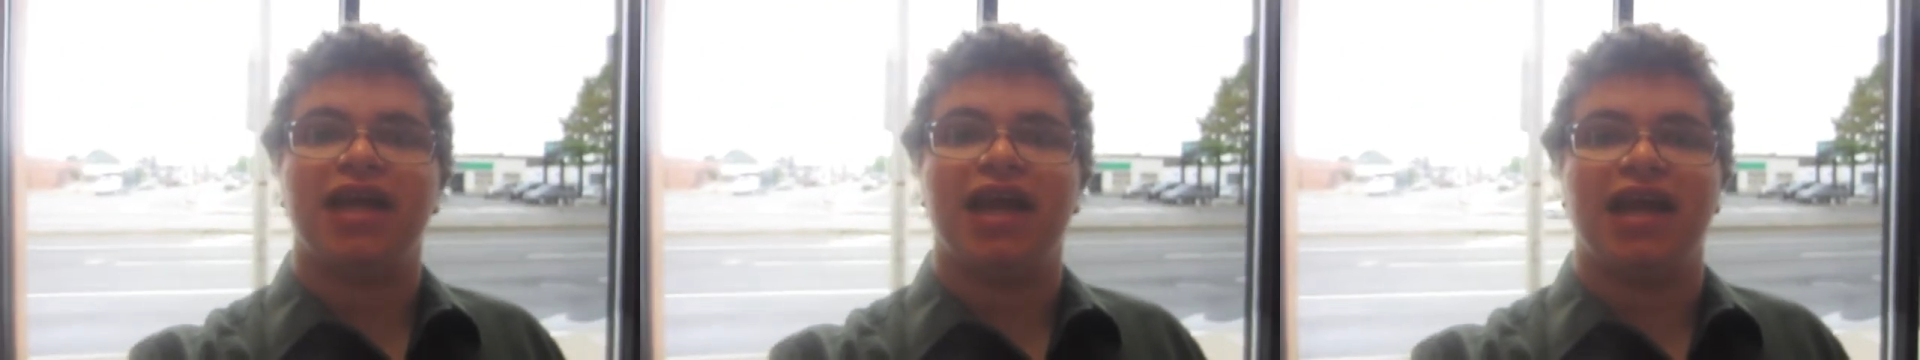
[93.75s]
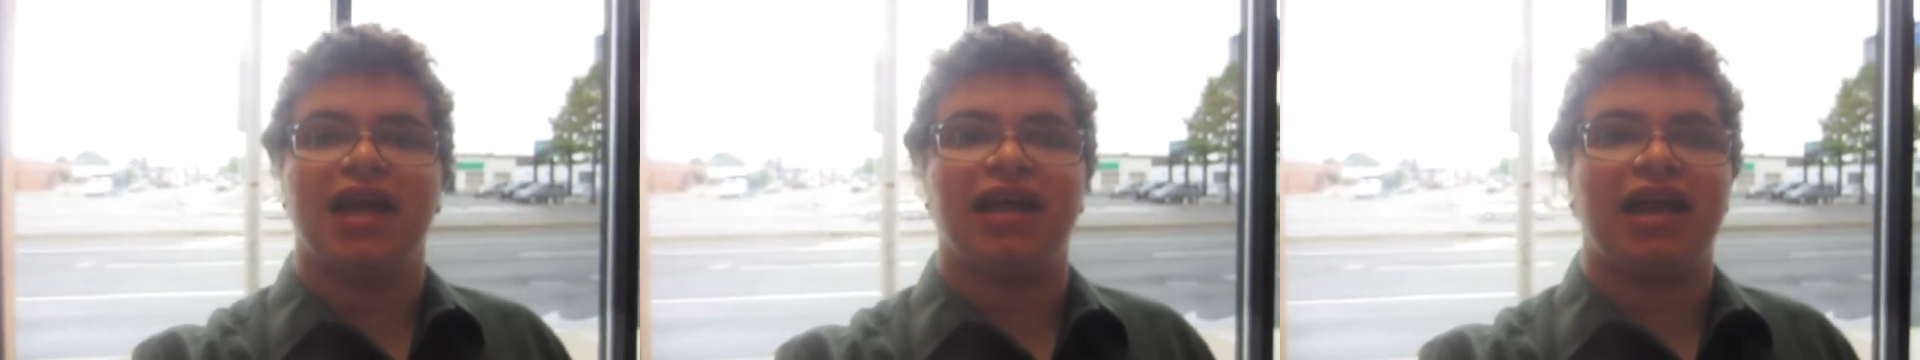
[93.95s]

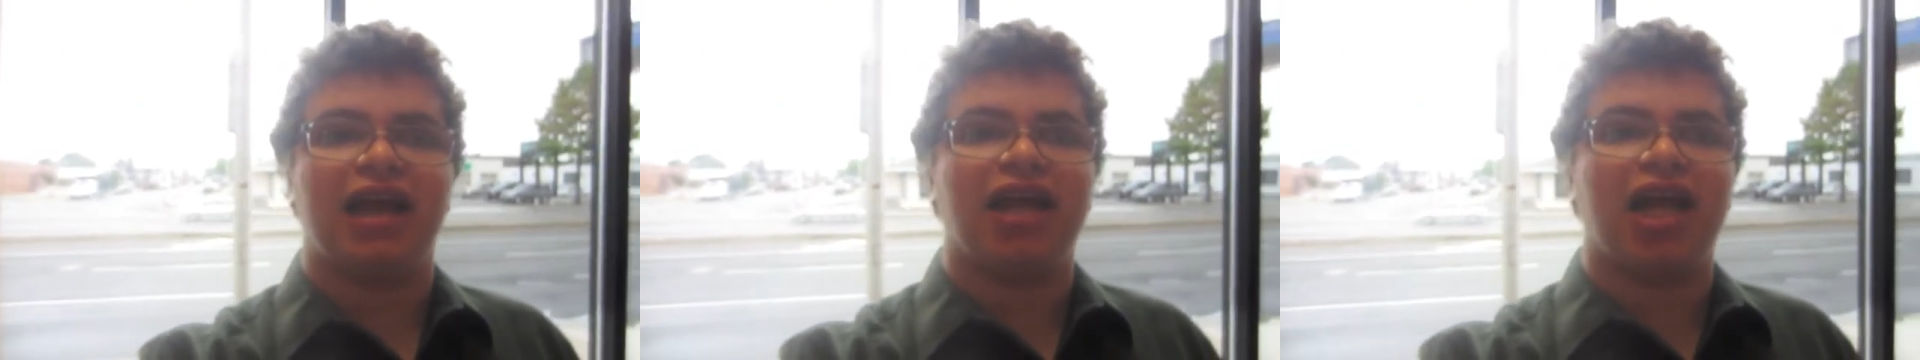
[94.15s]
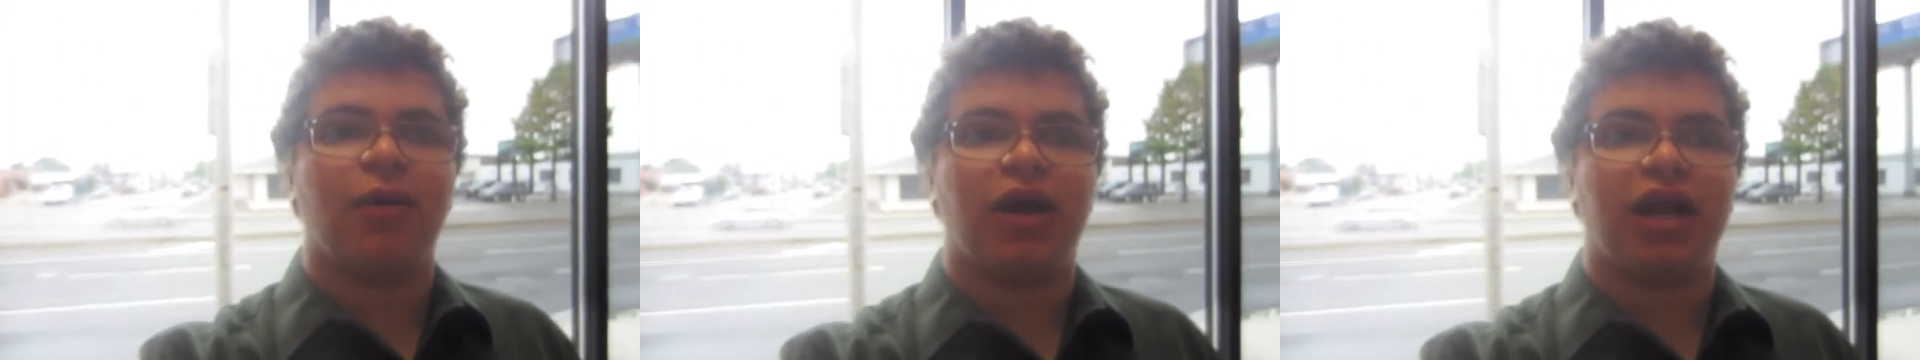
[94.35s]
And
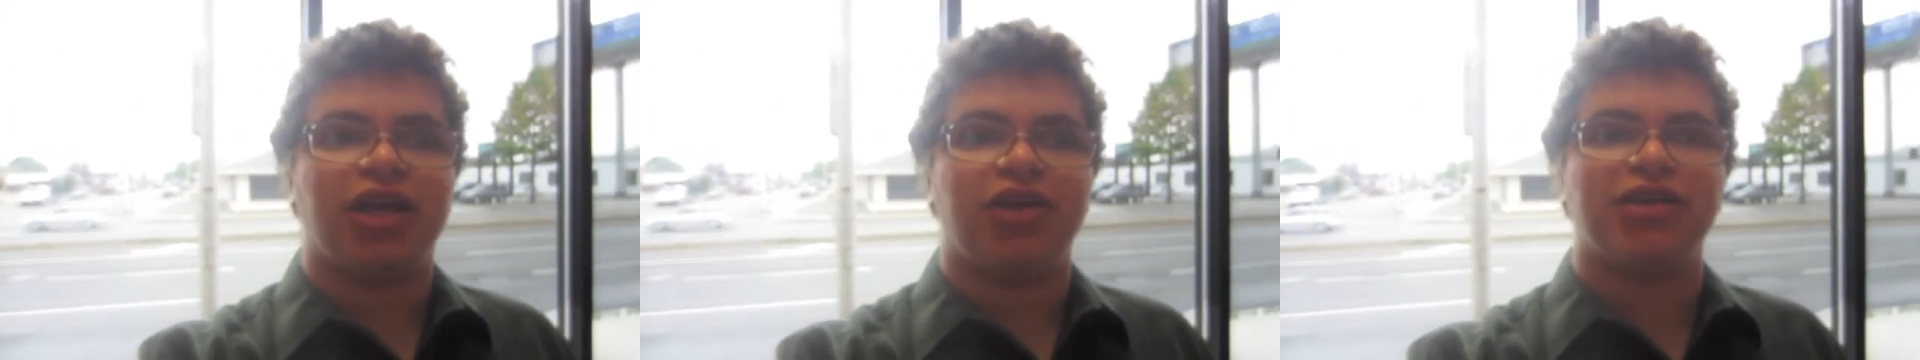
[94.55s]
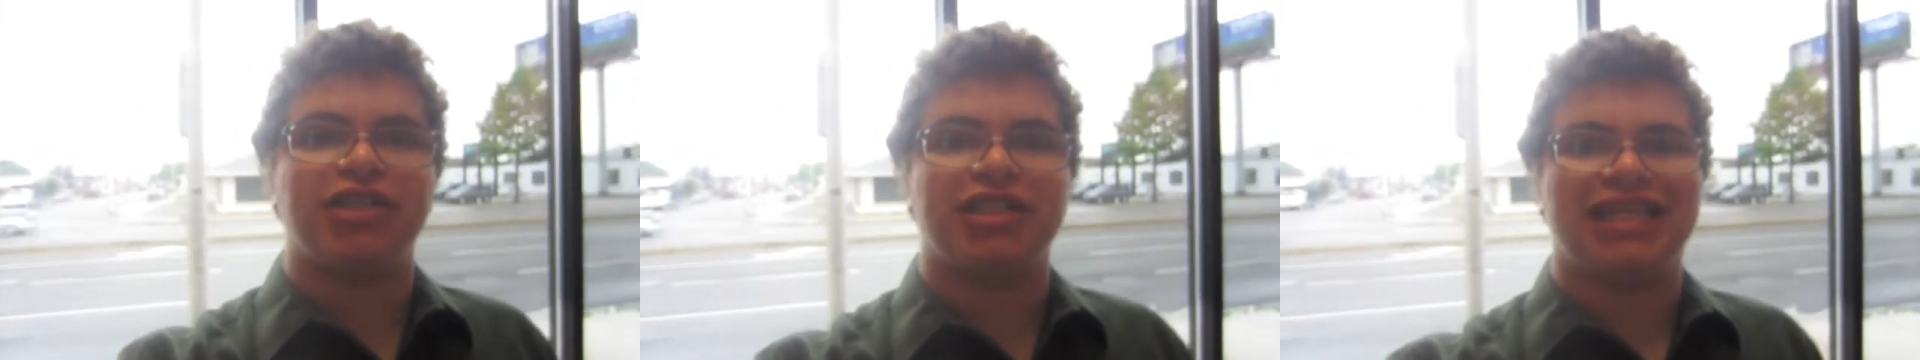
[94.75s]
I got what I
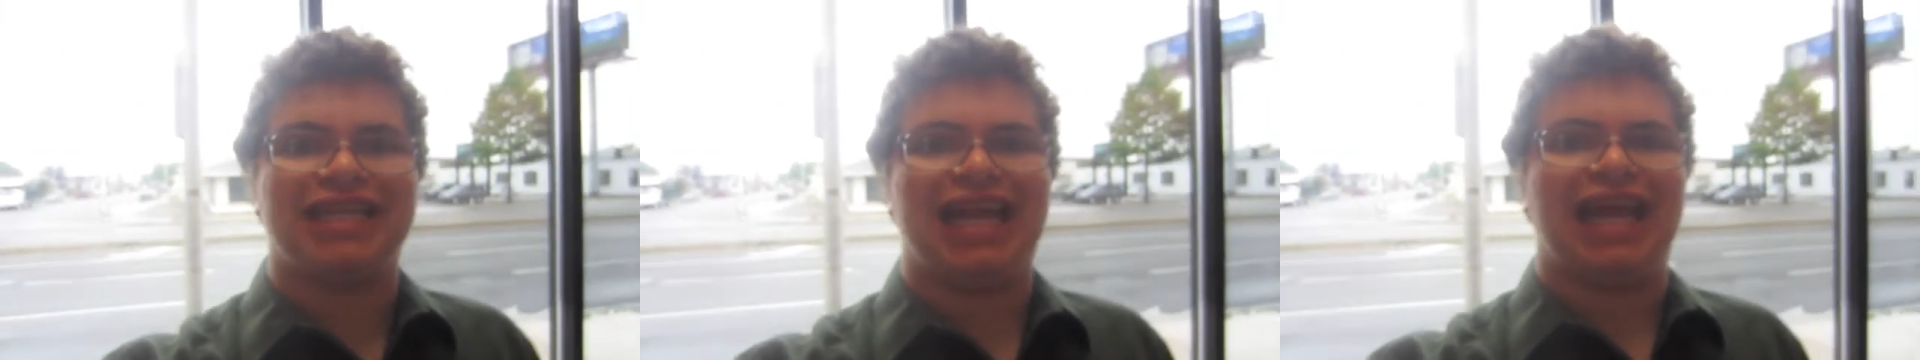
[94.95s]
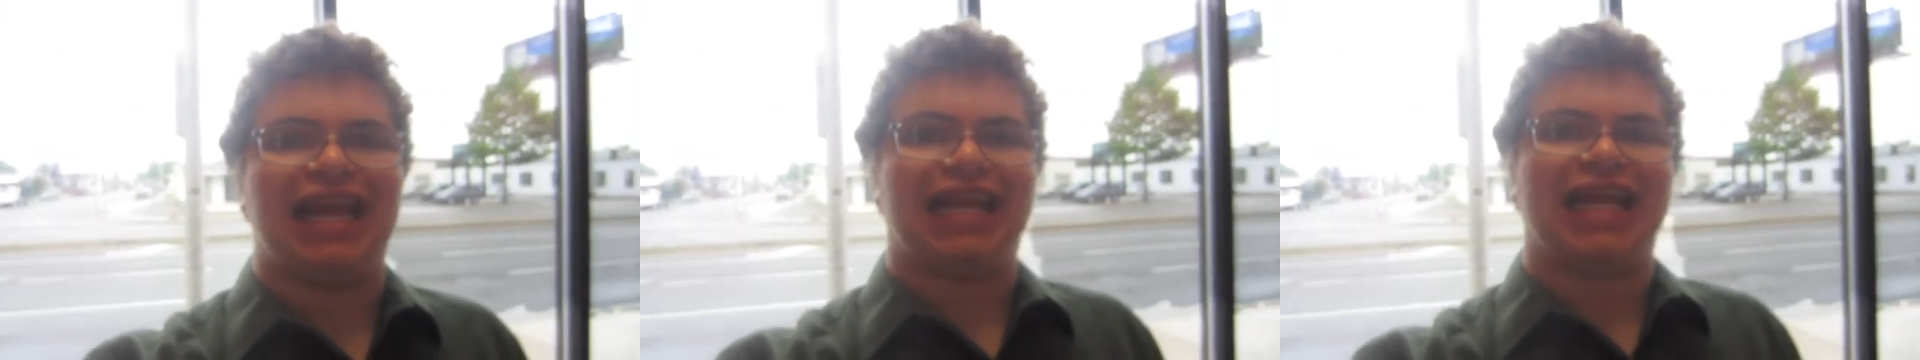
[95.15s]
usually get,